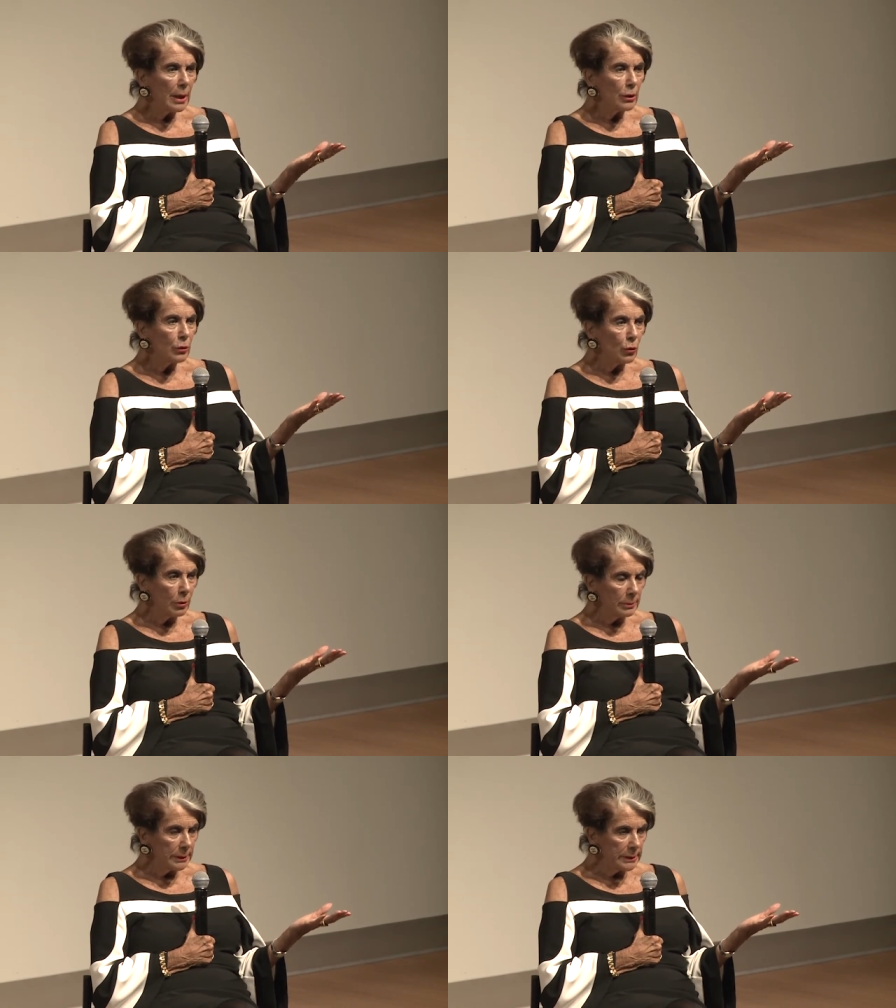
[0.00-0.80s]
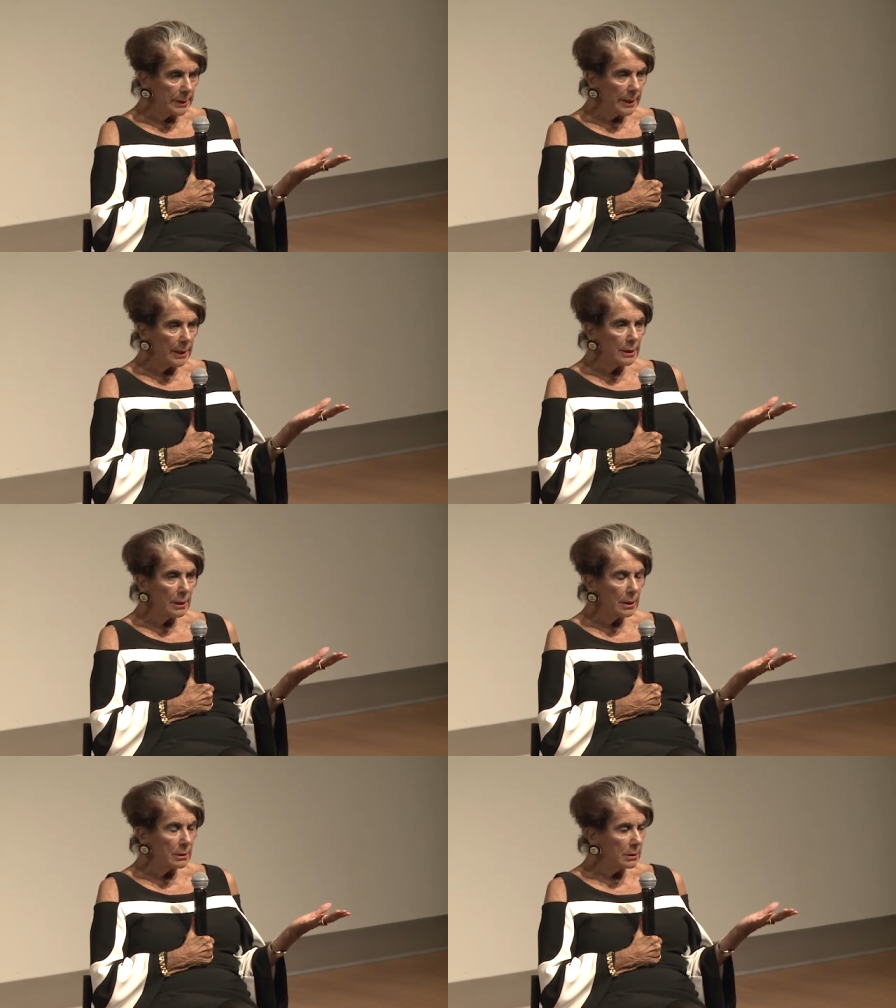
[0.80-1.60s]
normally
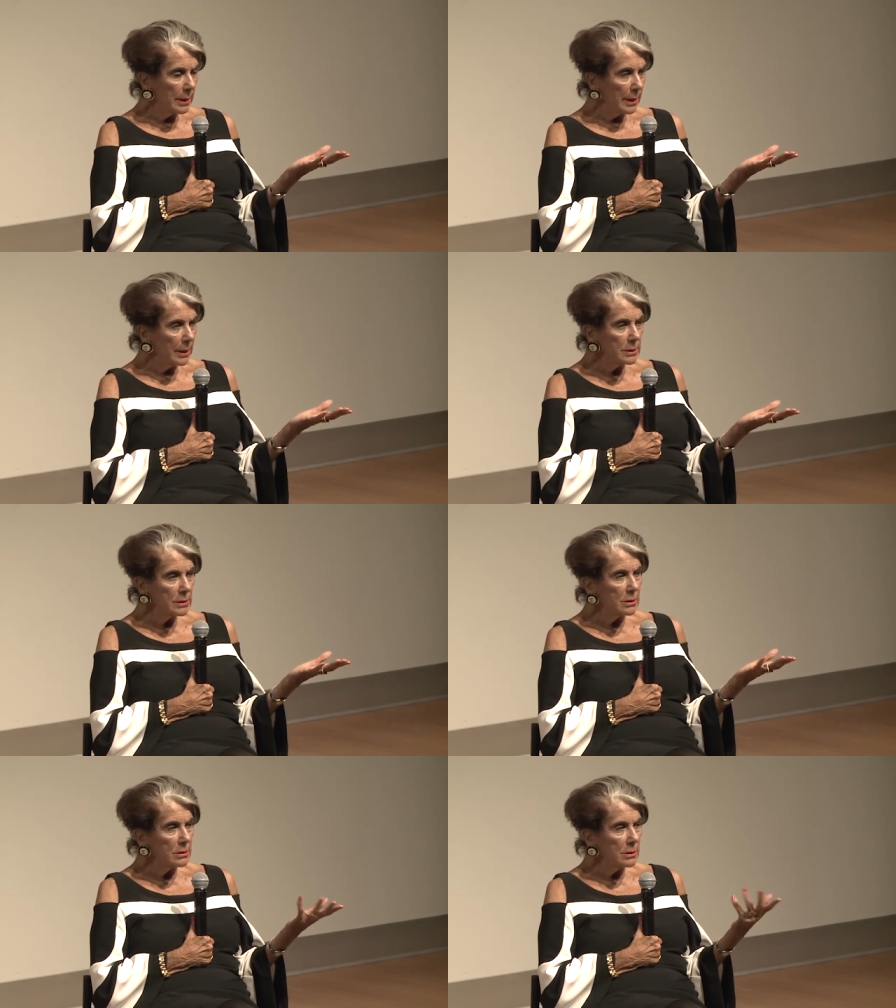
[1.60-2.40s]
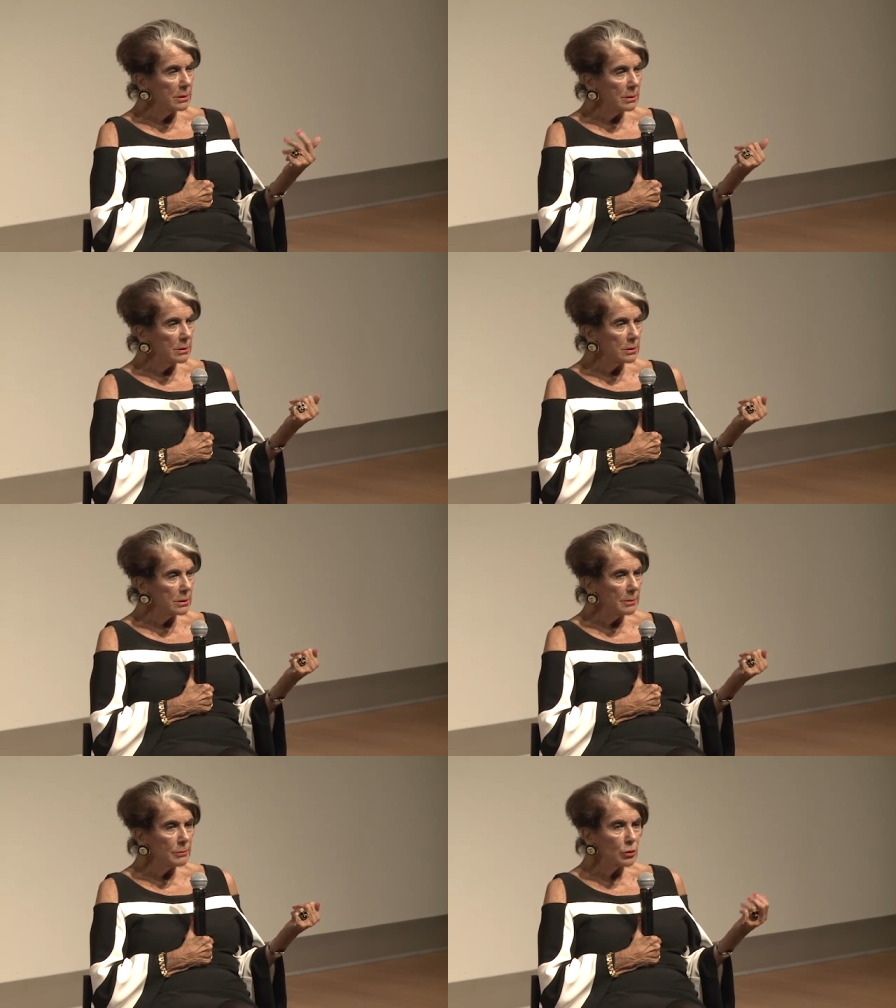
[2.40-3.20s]
cast as
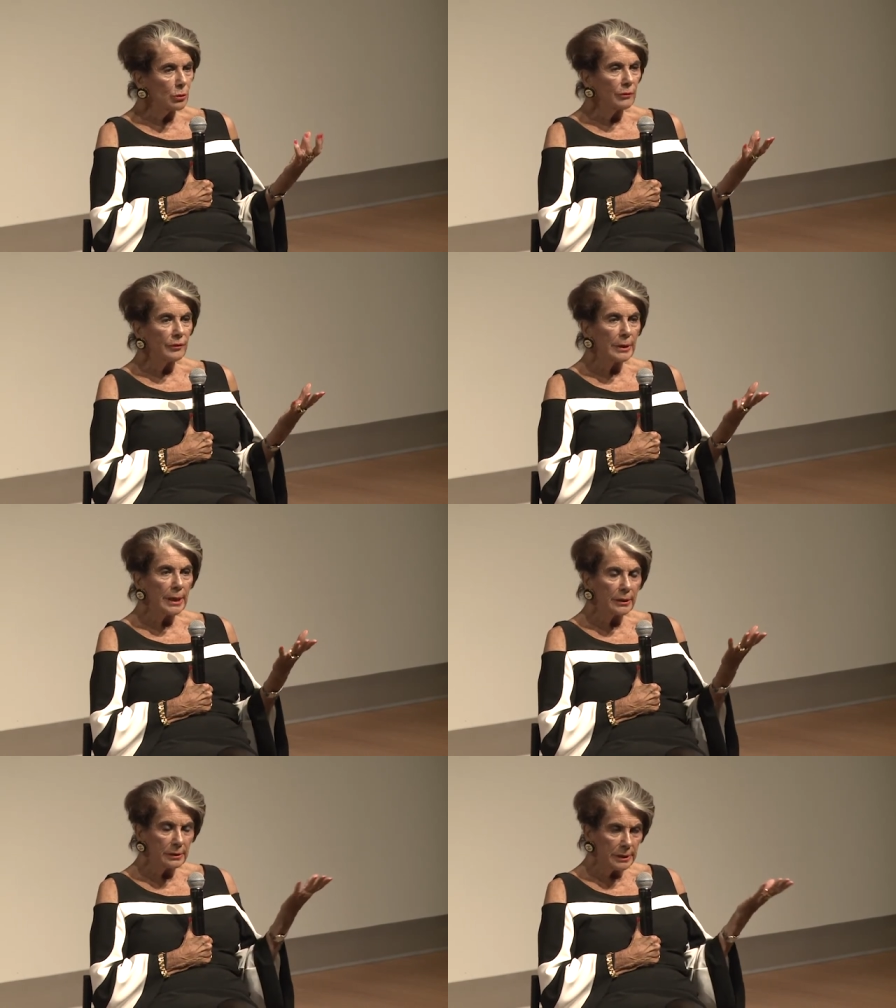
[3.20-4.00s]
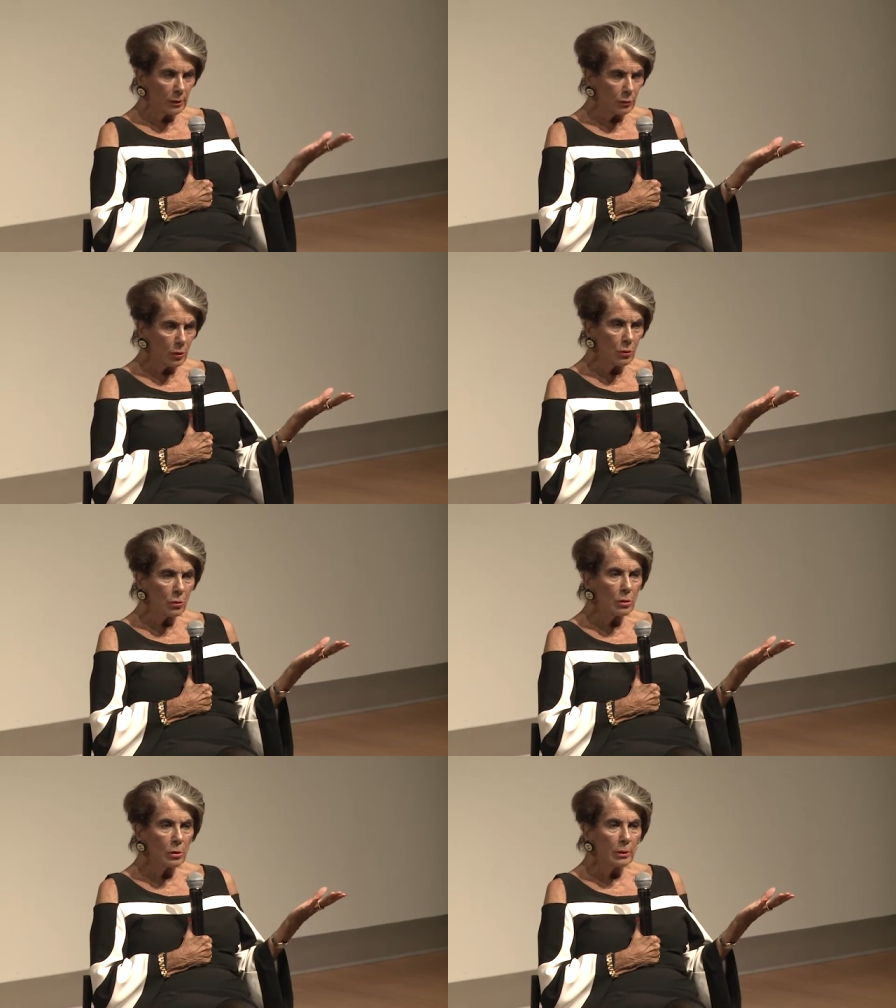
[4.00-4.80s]
some sort of an ethnic
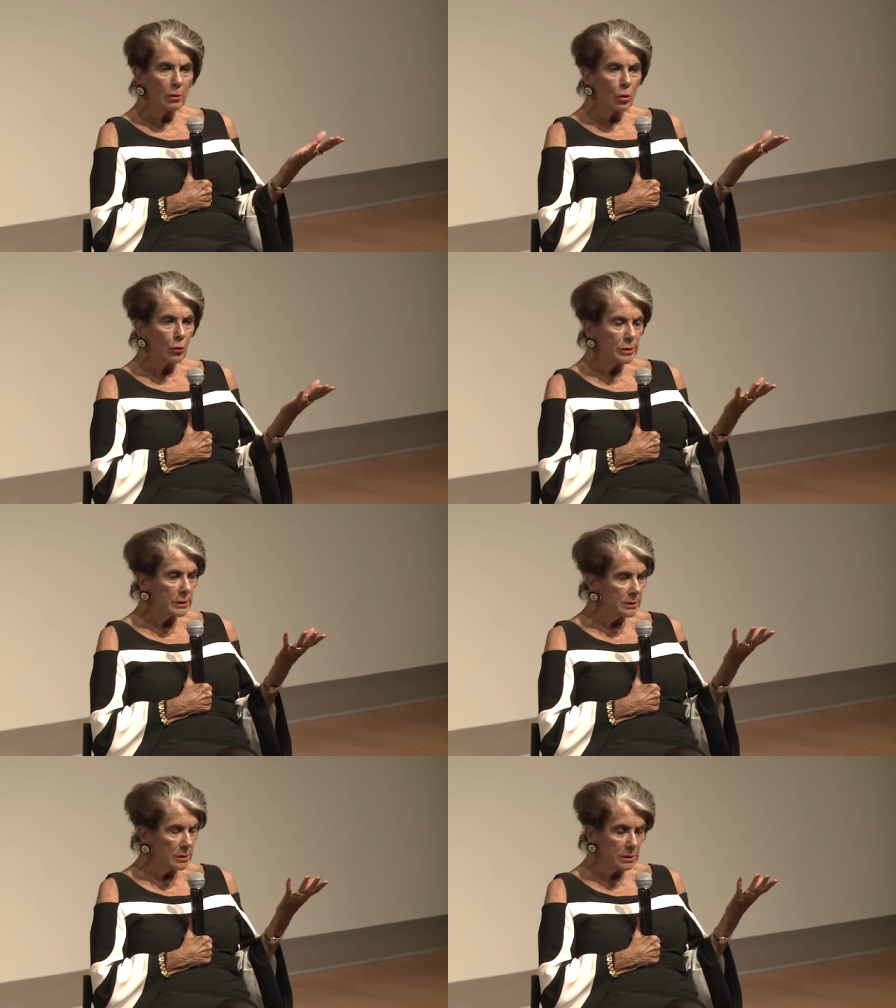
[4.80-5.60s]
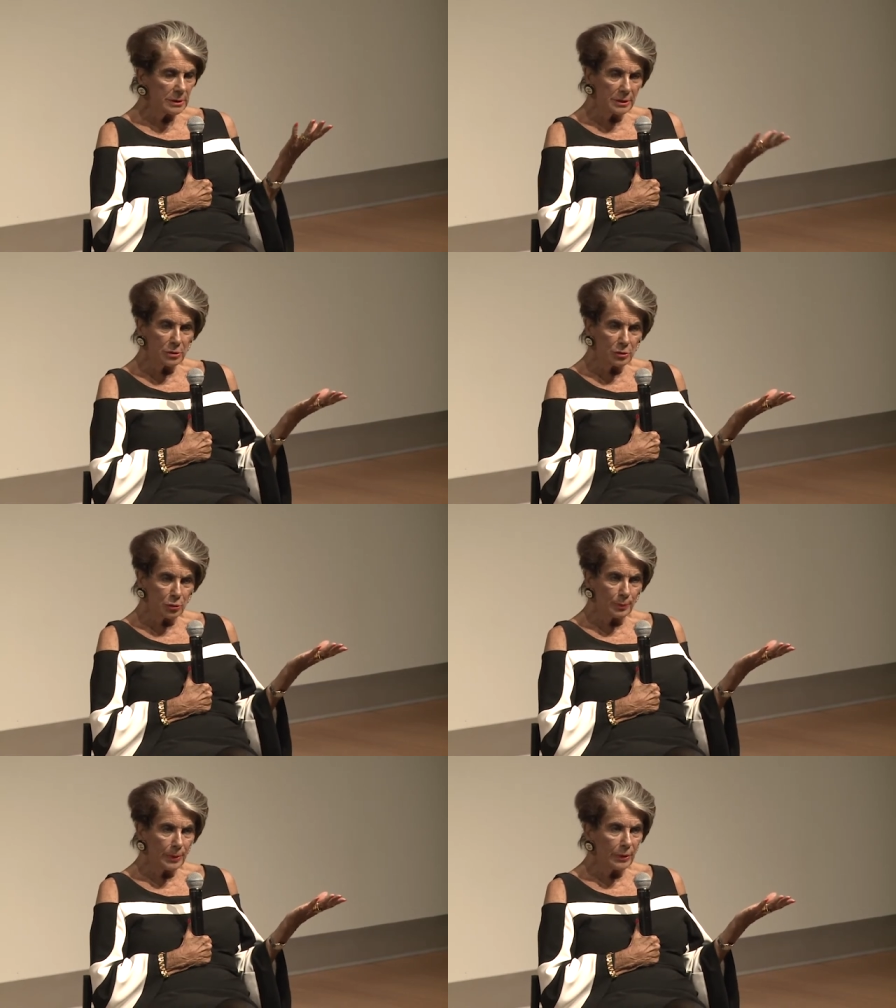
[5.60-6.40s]
role, always as a
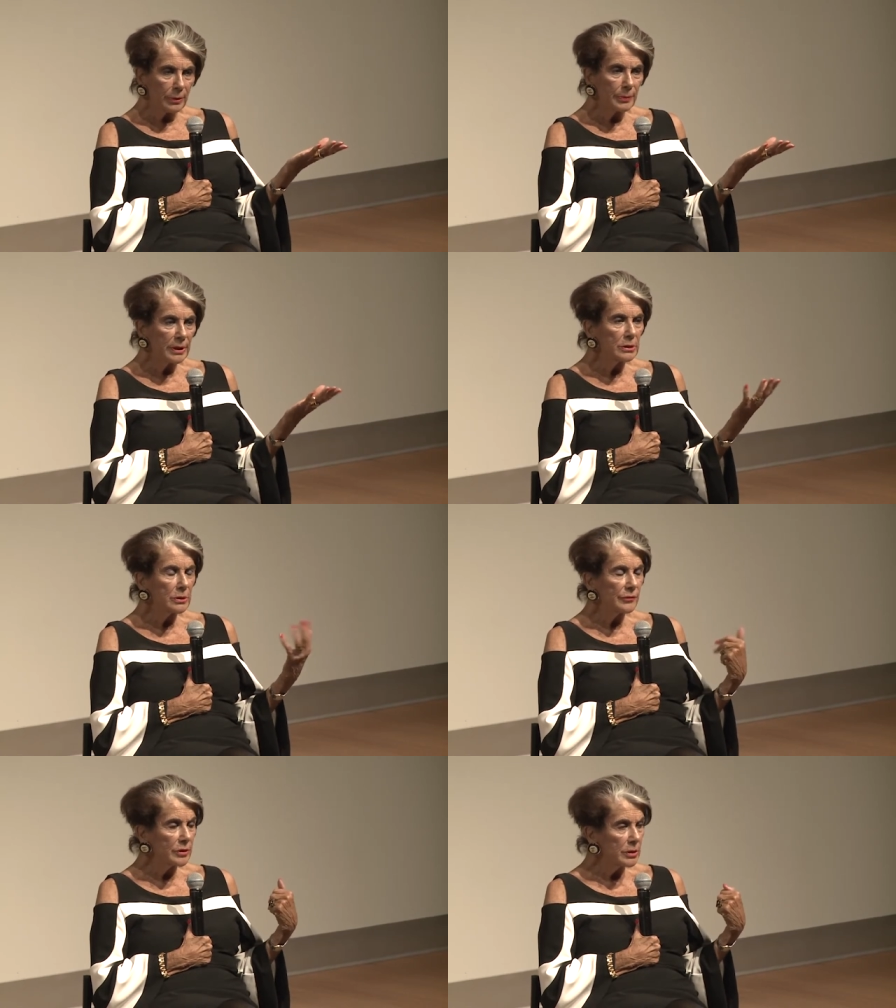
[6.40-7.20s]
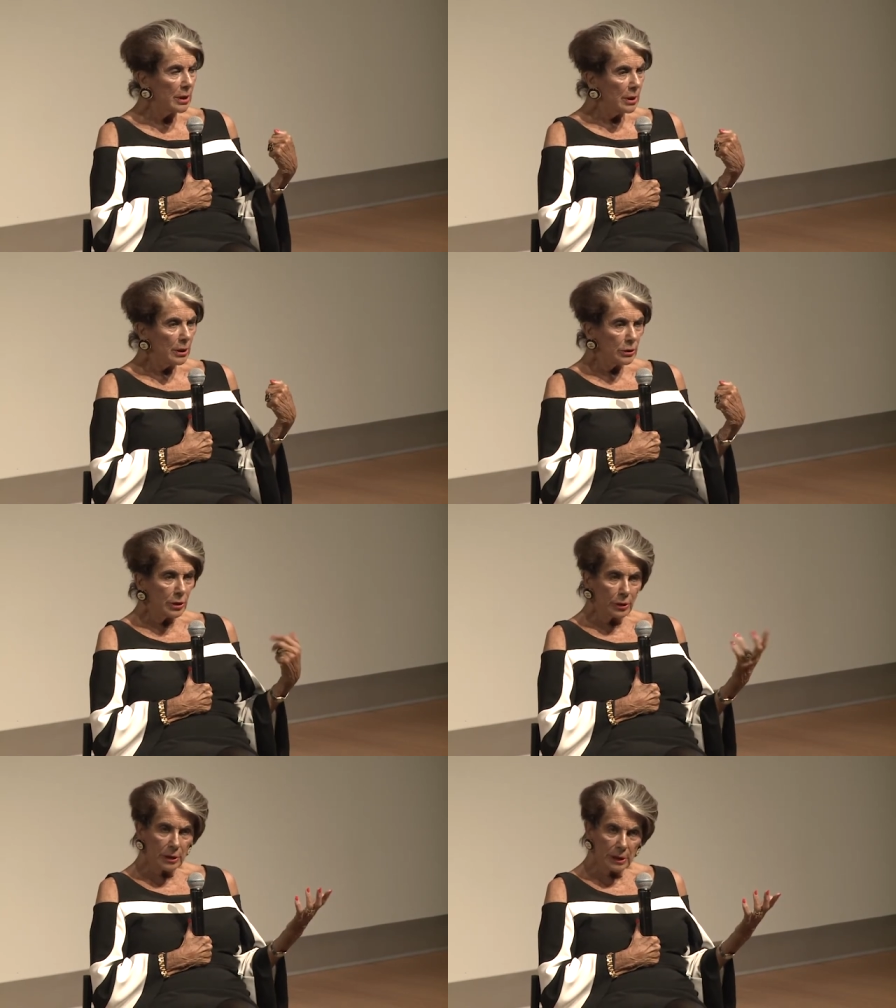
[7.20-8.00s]
sinister part because of his
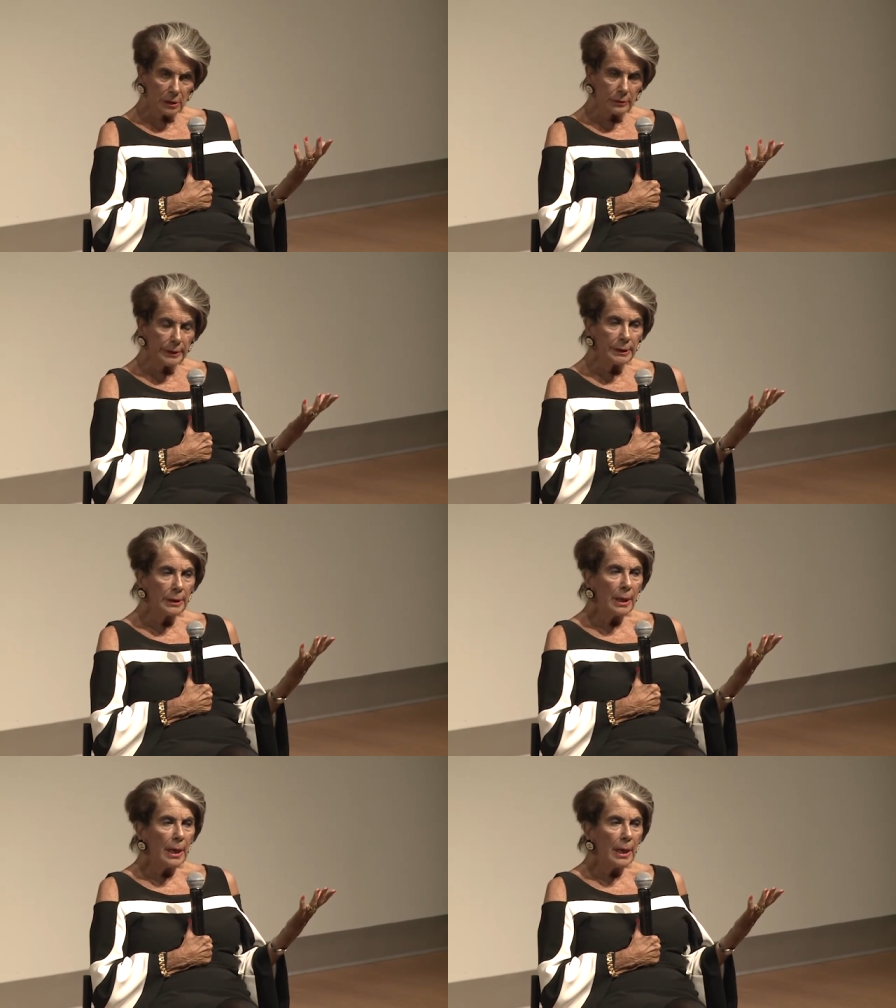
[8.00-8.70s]
dark coloring